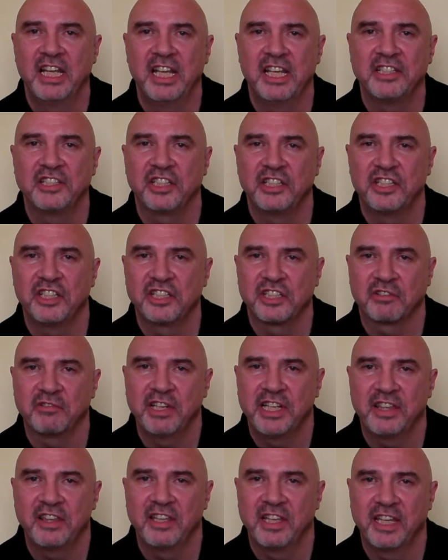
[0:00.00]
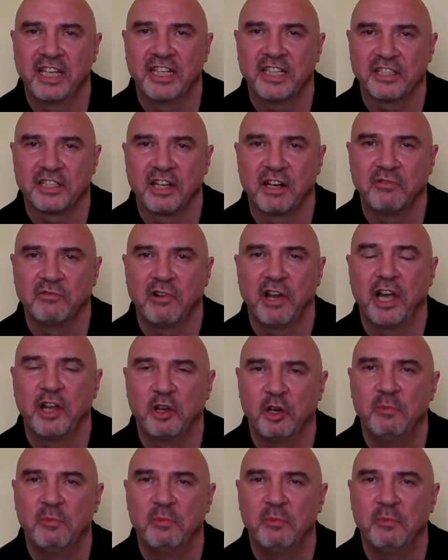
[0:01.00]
is a discrete thing in its own right,